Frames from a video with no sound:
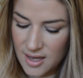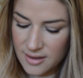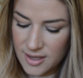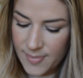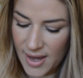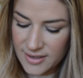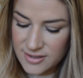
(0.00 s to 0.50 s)

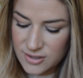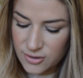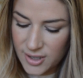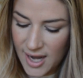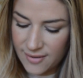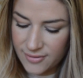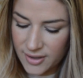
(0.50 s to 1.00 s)
the best
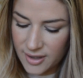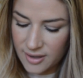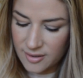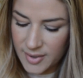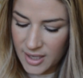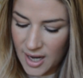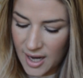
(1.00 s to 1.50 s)
store ever.
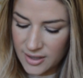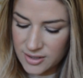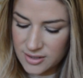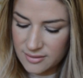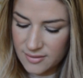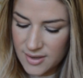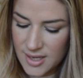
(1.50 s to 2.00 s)
Oh my
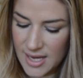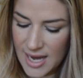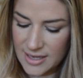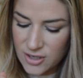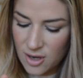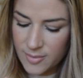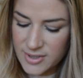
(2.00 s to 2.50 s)
gosh.
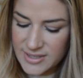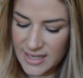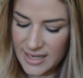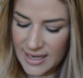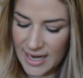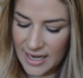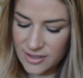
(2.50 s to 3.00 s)
It's almost
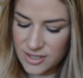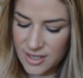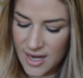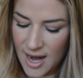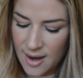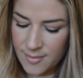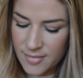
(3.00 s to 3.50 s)
like an
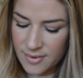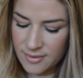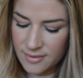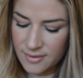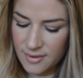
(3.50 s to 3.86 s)
H&M